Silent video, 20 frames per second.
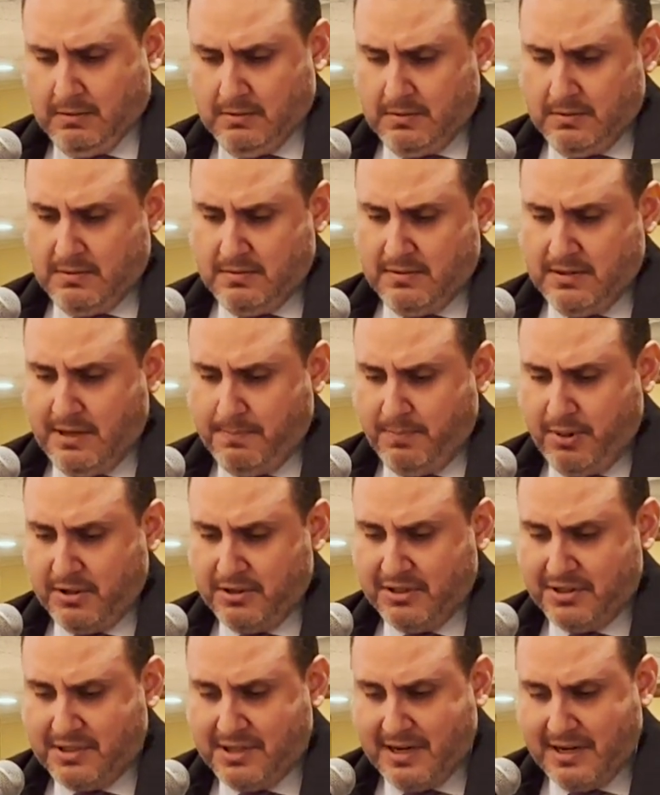they
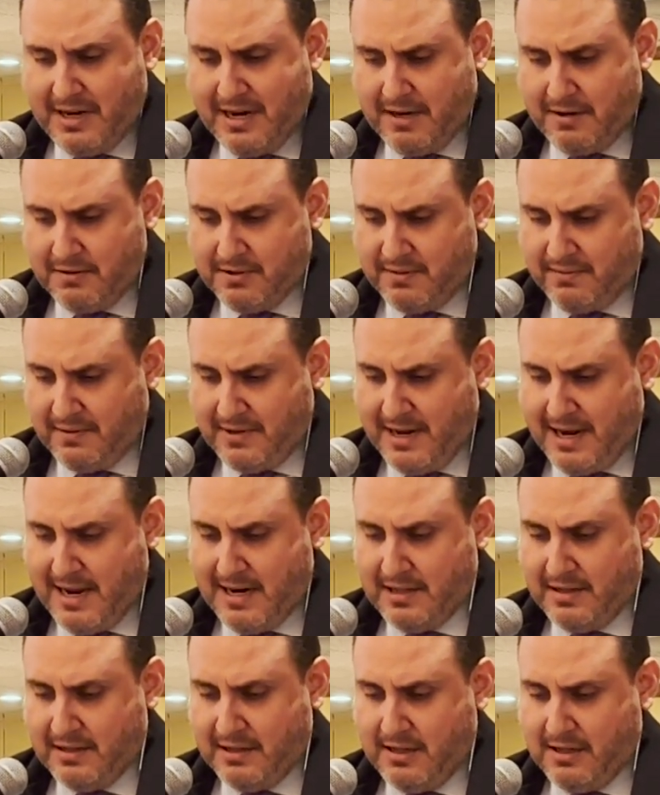purchased 10 acres of land
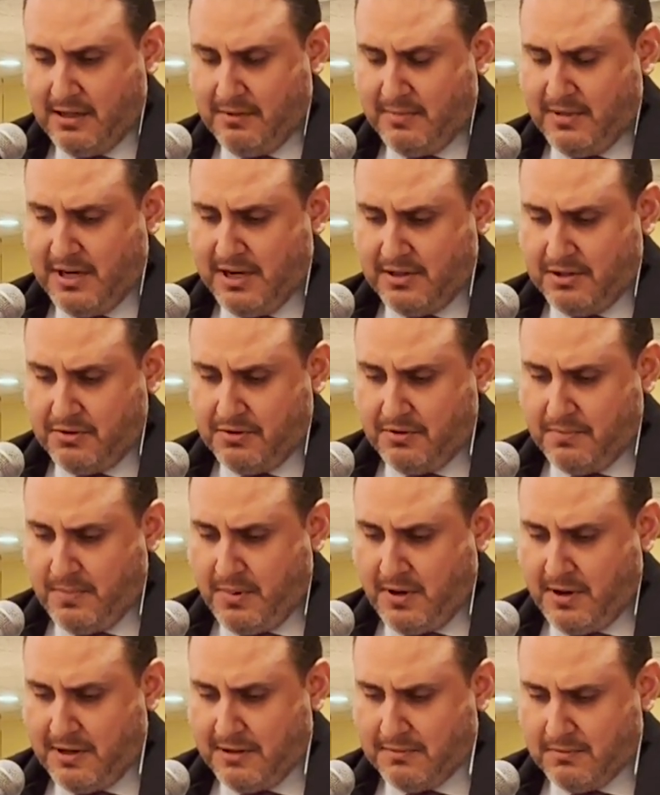in the Killam Industrial
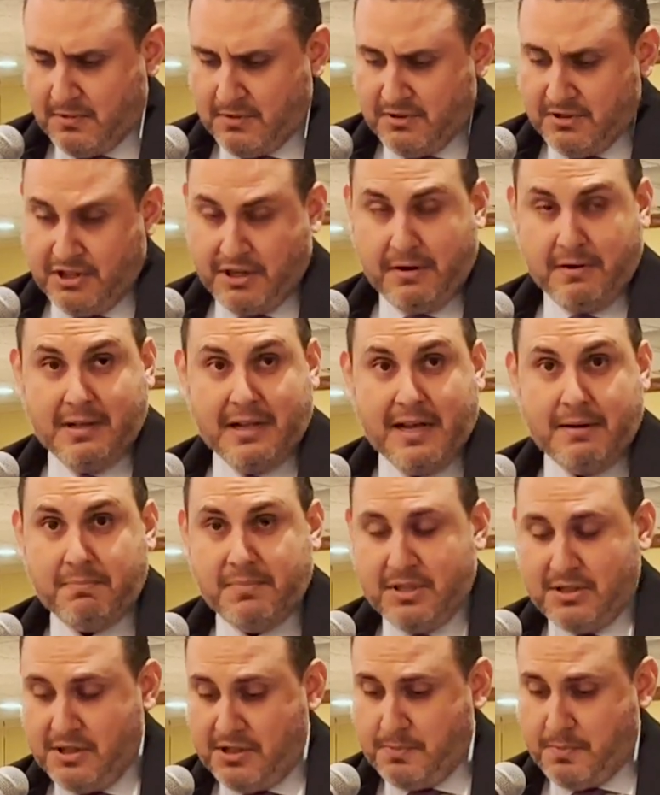Park, the Sherryland
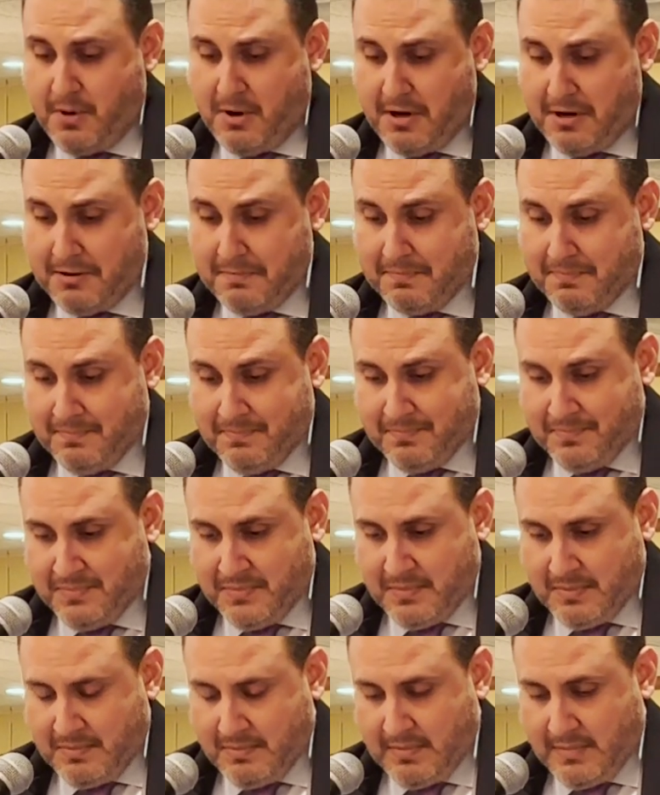Business Park.
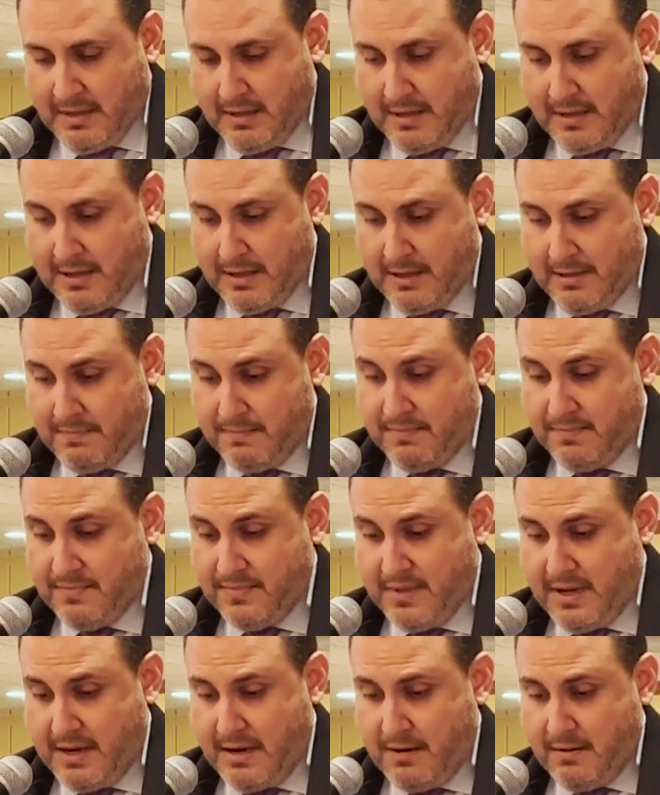Uh,
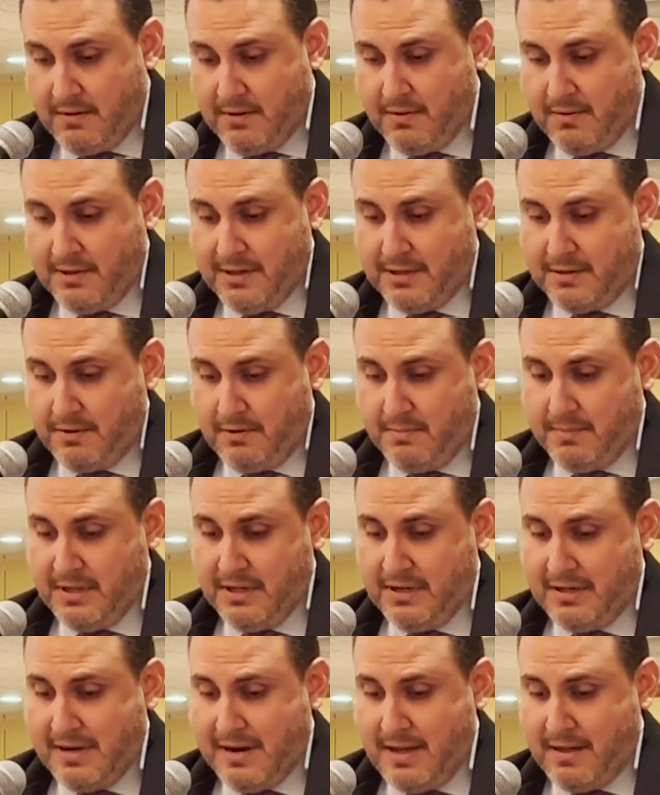they are doing a $3
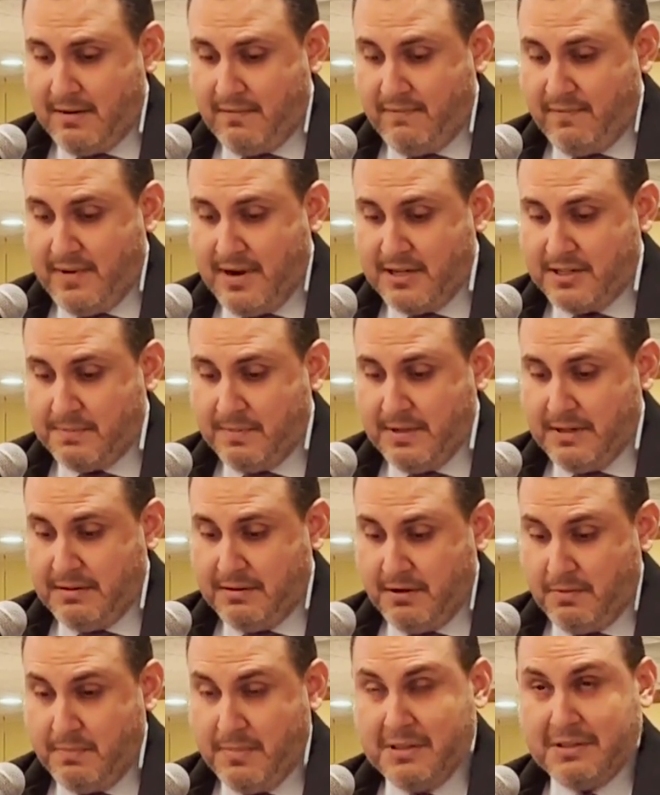million investment.
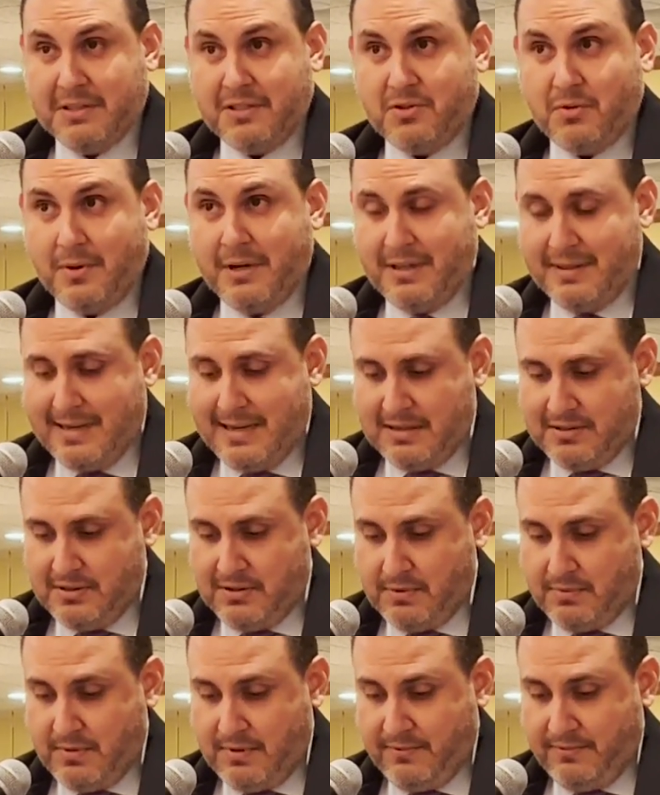They're building 20,000
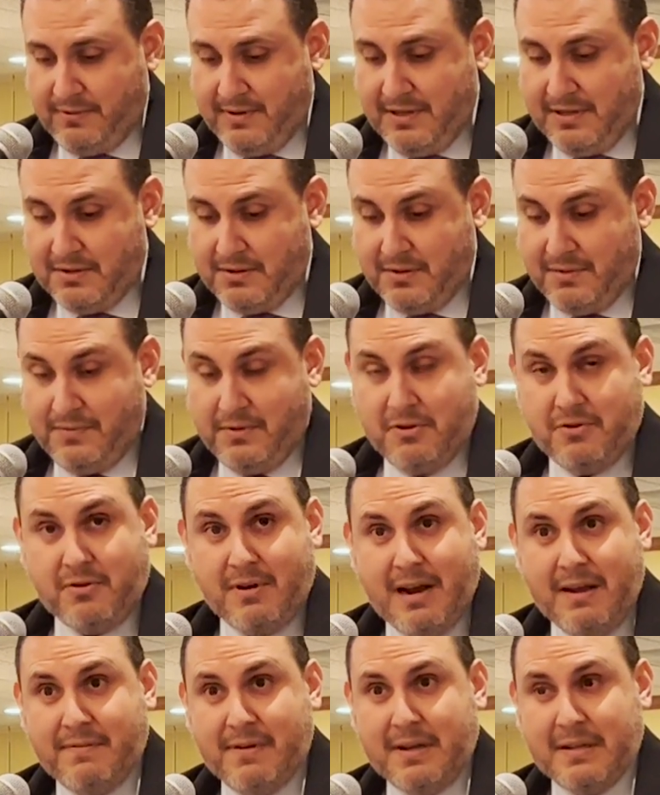square feet. So if you
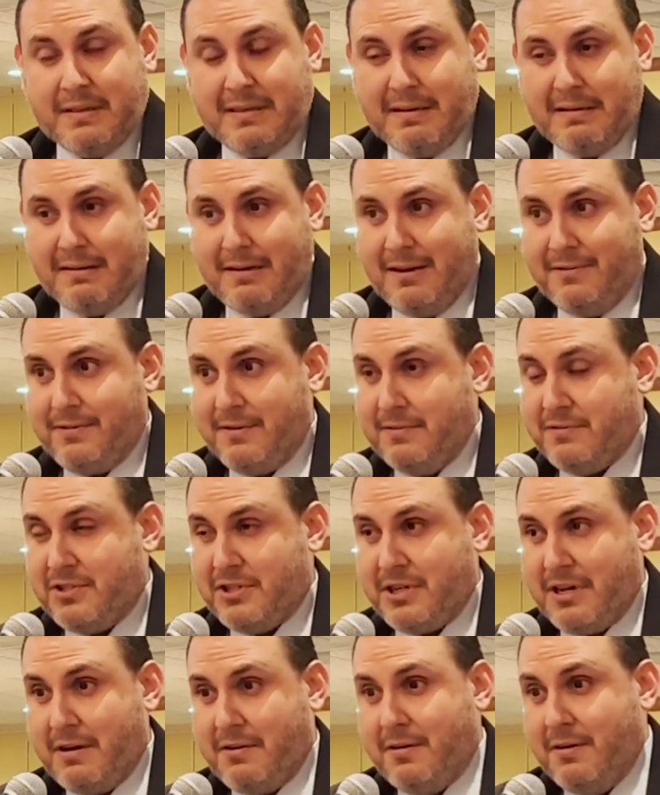drive out there off of
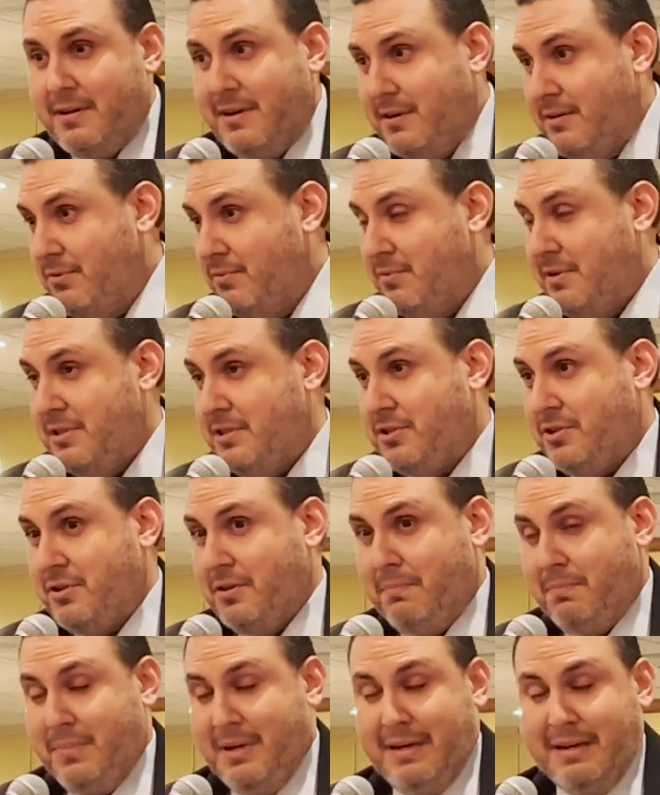Shary and what
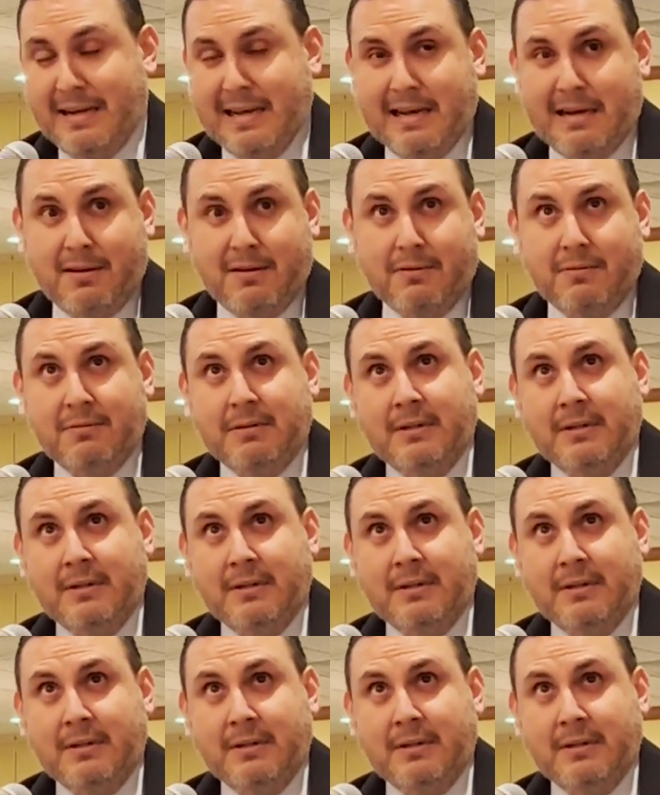should be now,